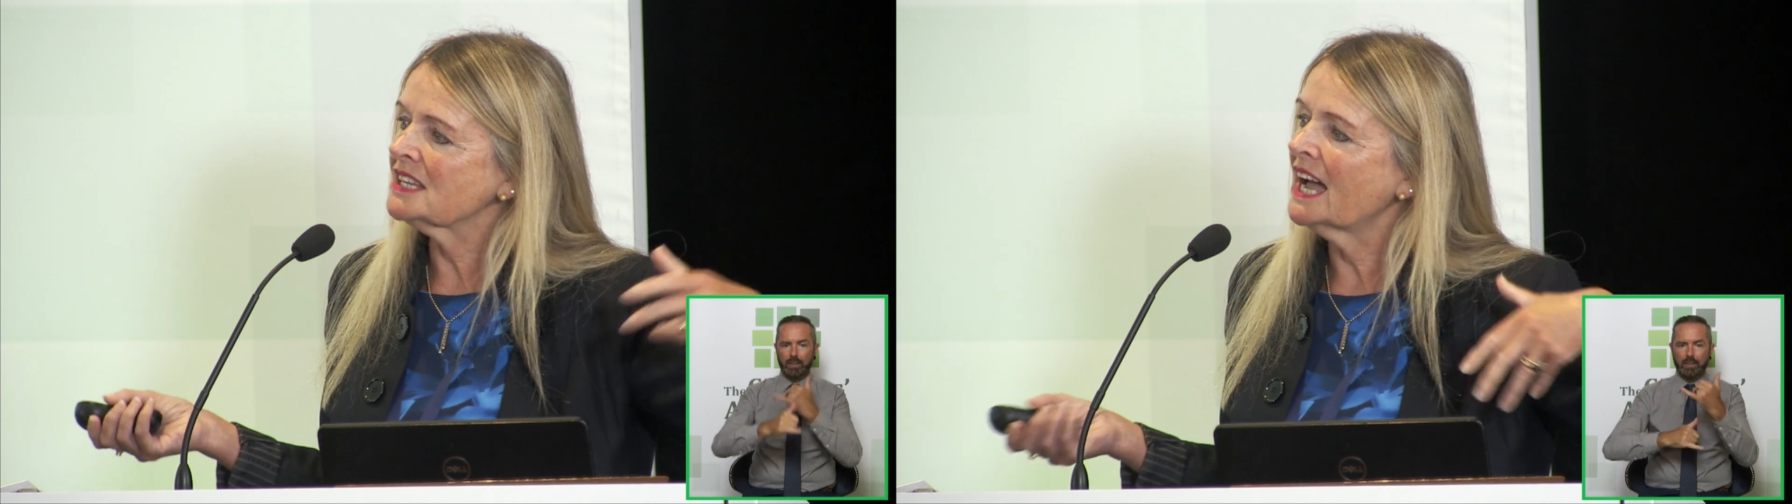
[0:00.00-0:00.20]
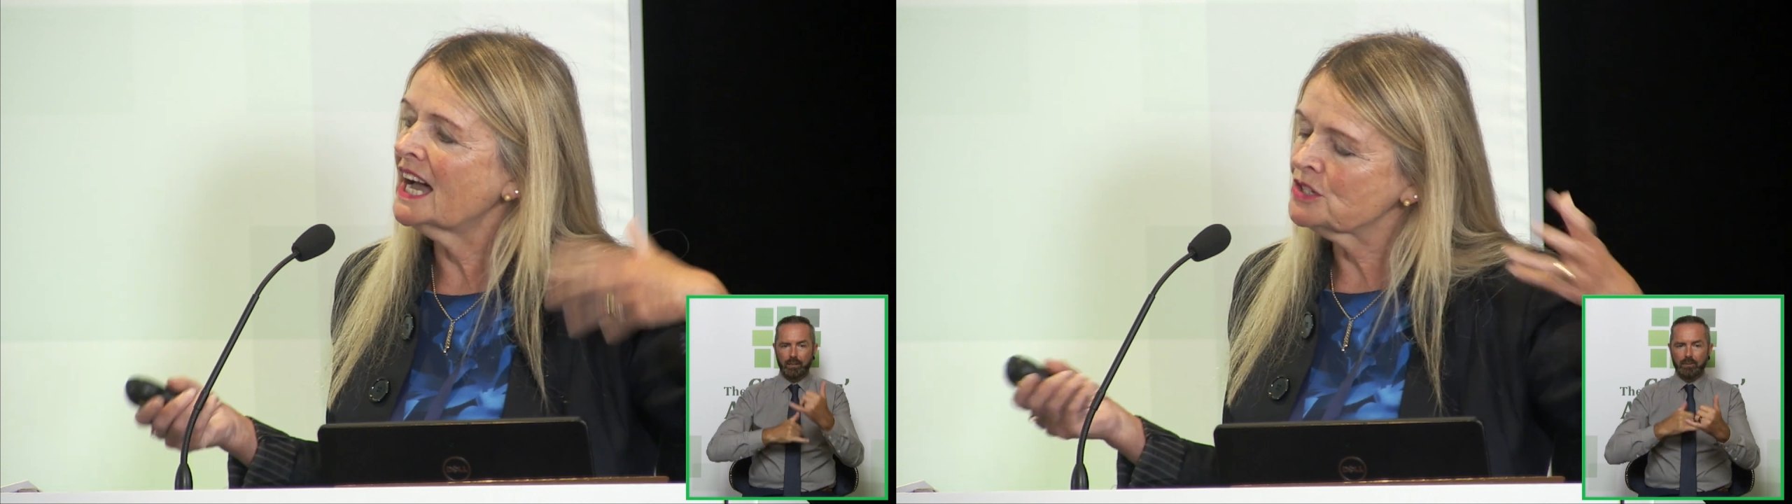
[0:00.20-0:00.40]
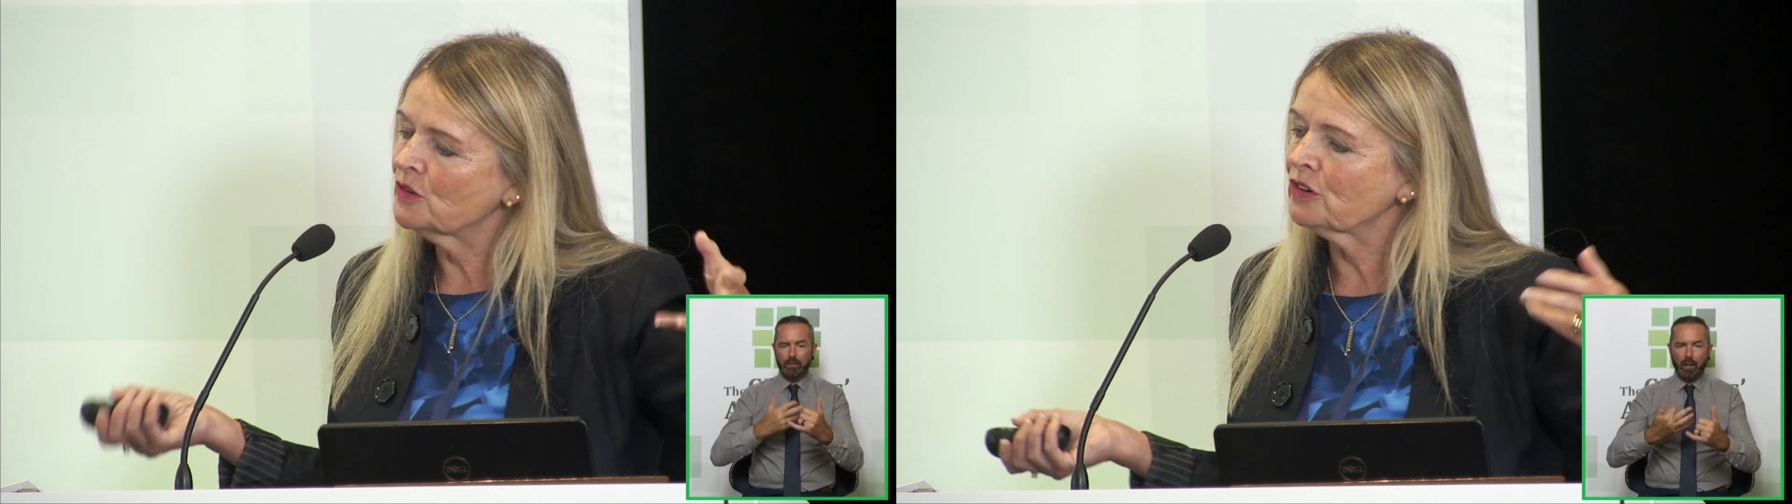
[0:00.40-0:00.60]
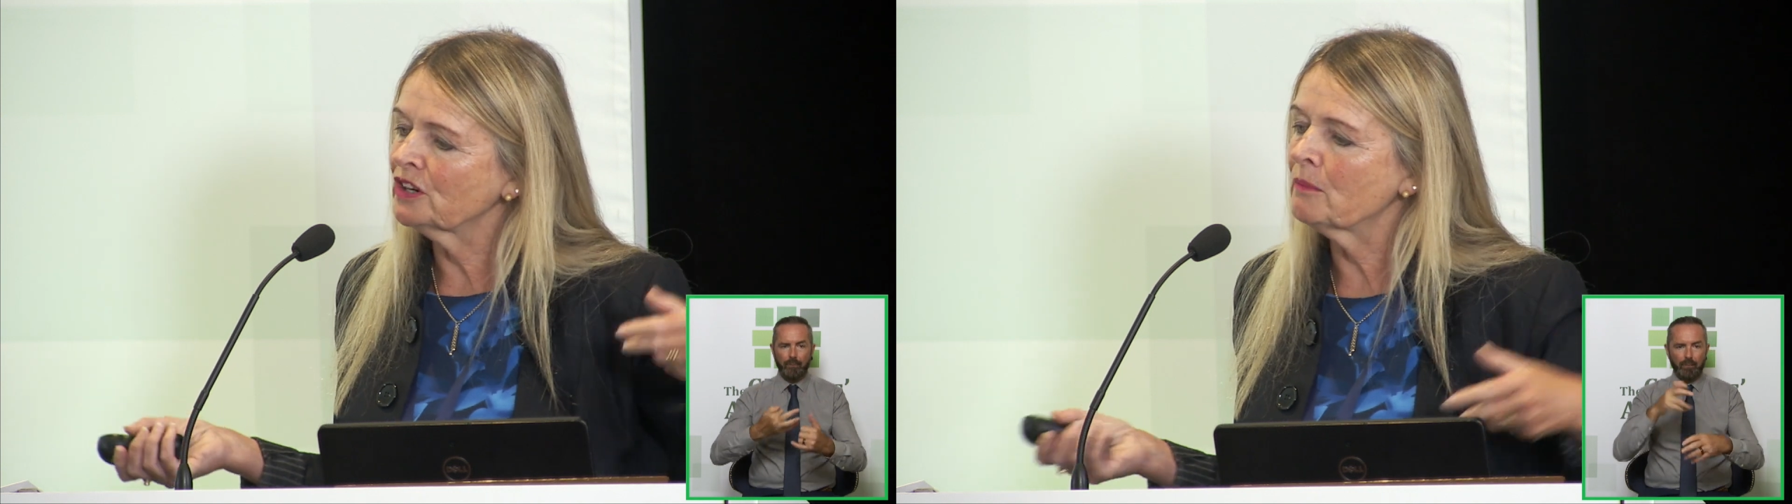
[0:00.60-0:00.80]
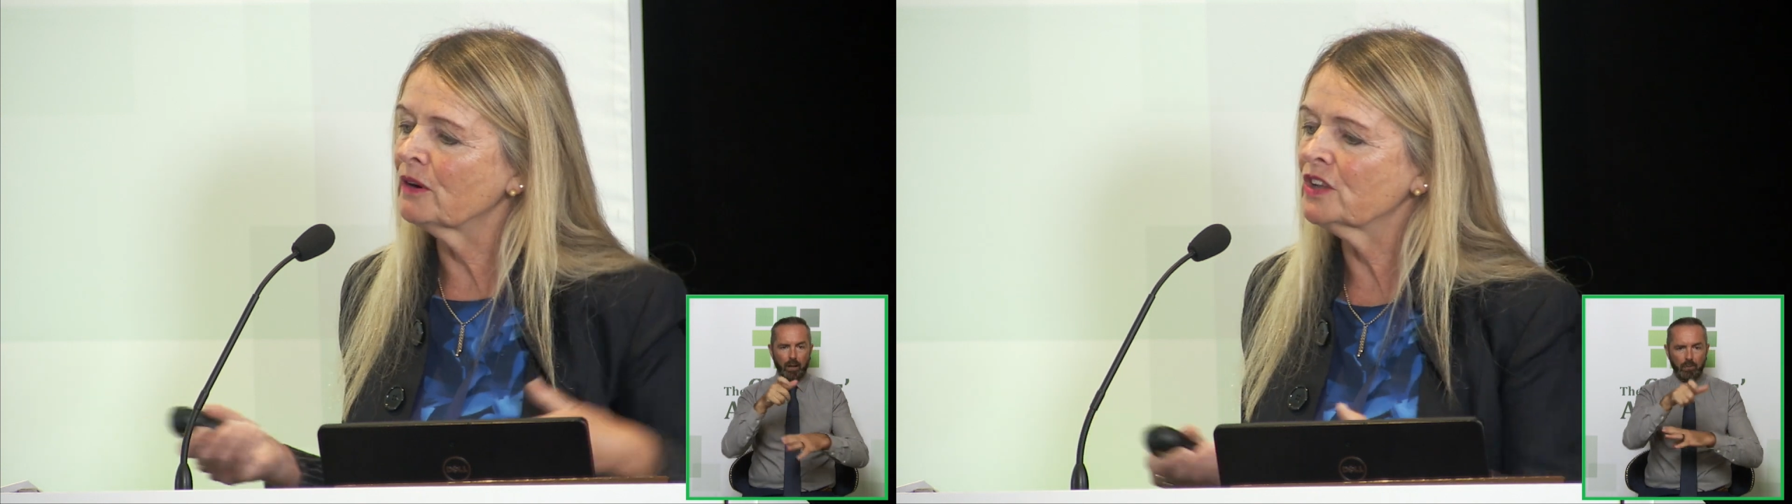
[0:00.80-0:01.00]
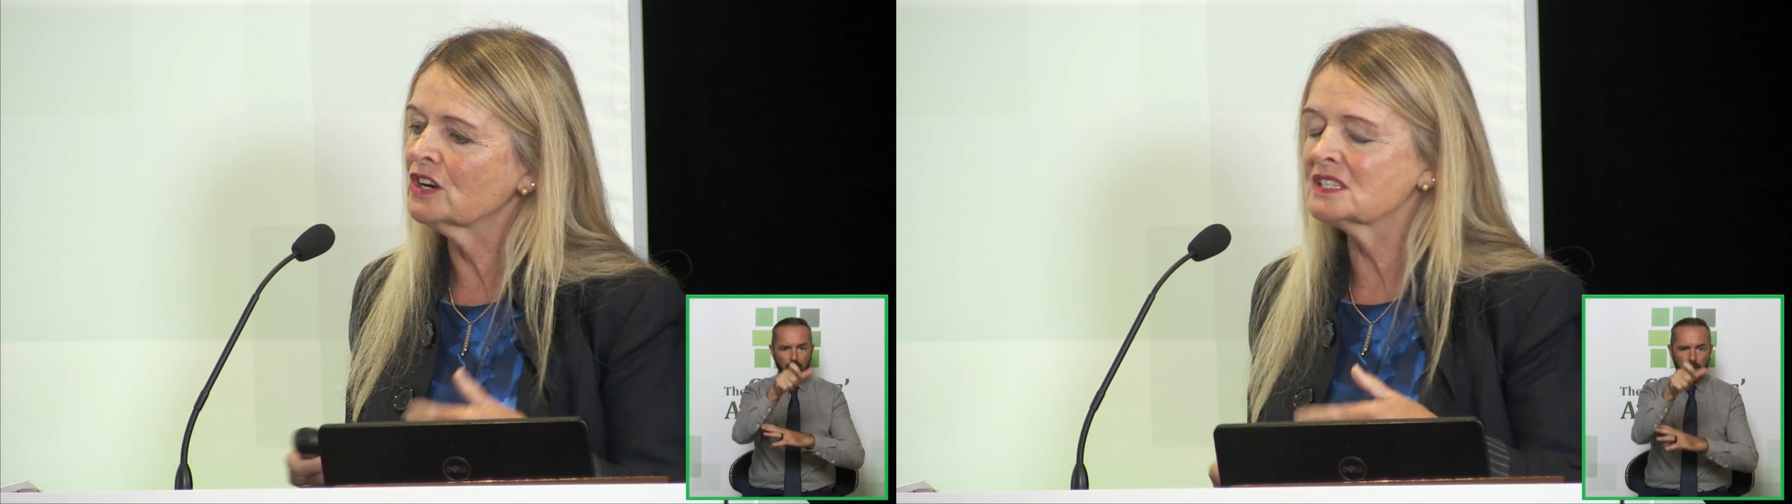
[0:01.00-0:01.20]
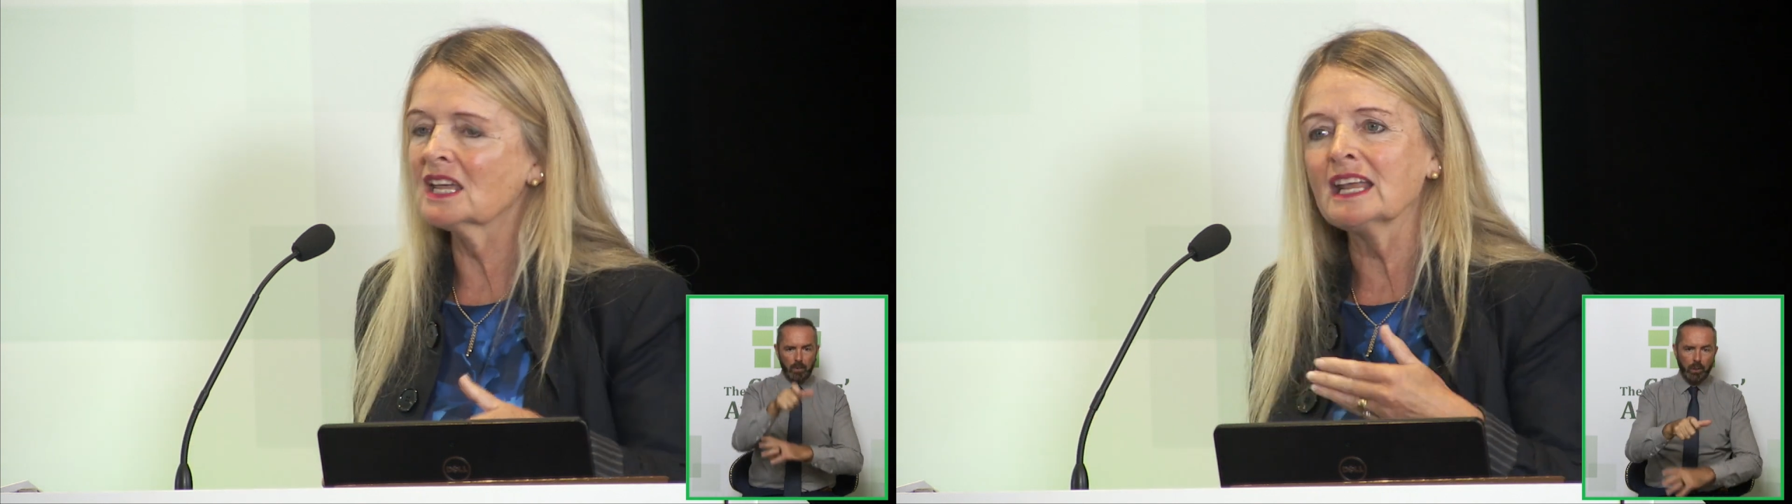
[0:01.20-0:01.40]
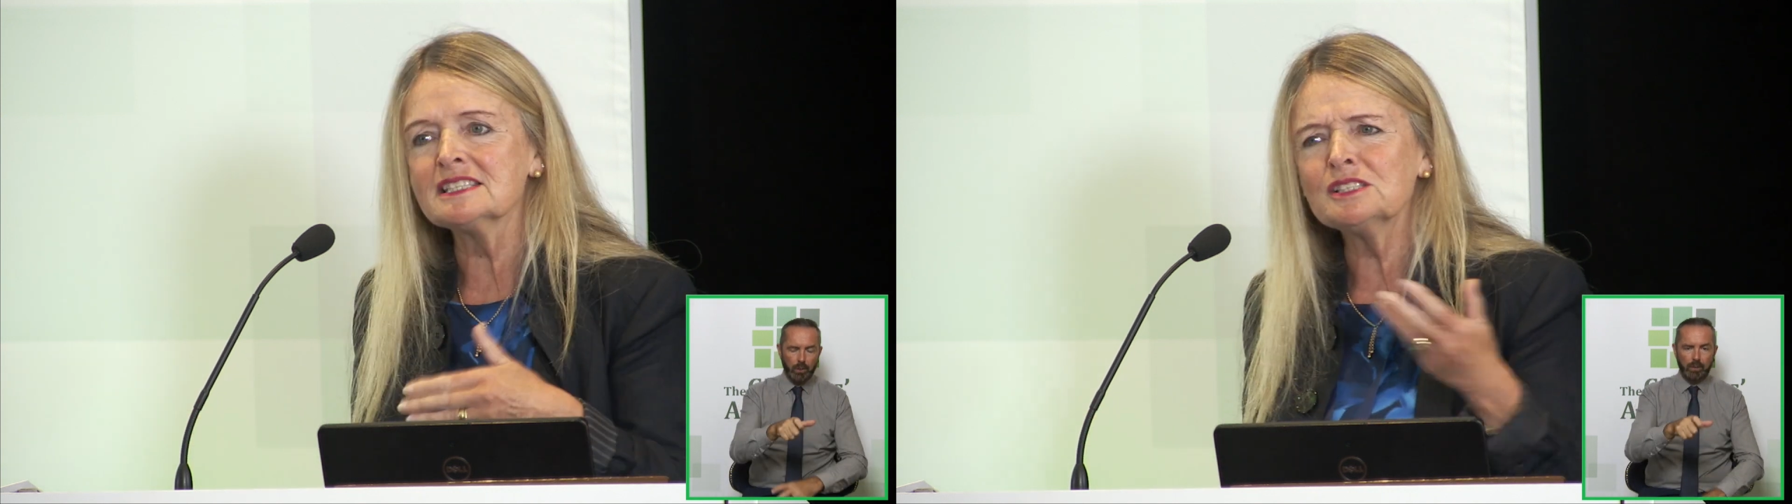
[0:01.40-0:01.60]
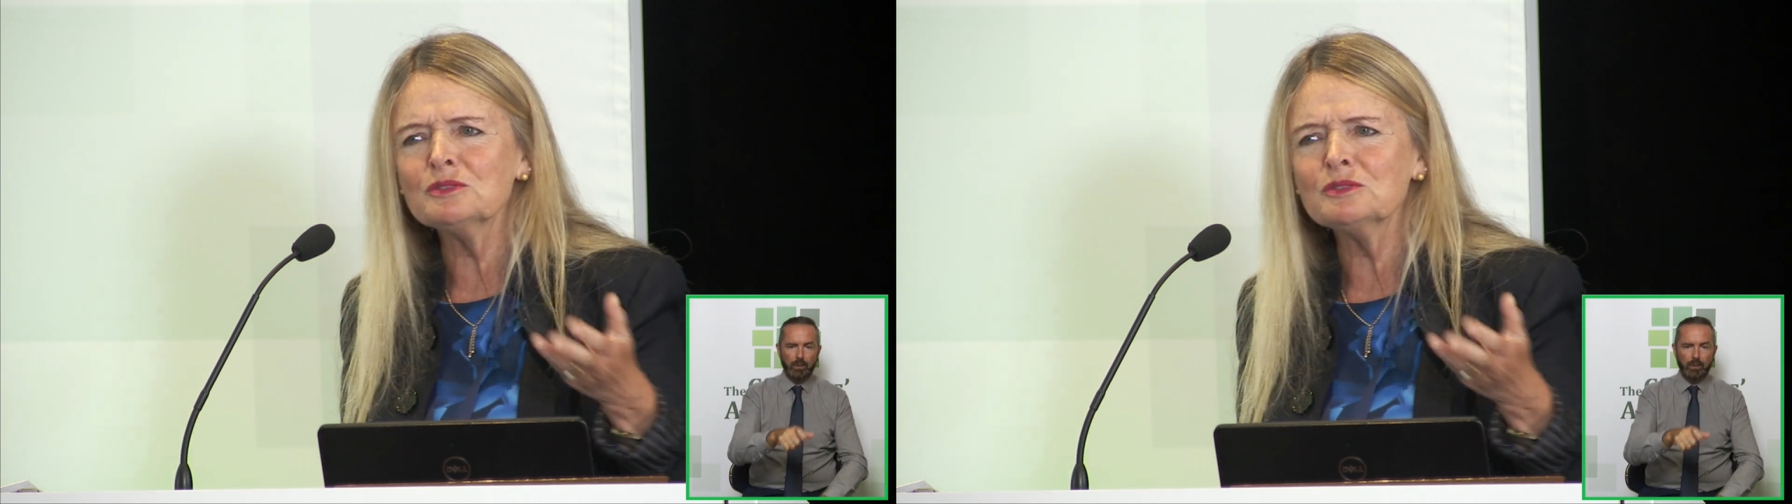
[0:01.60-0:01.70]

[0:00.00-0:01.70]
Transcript: I had over a number of years, and I said,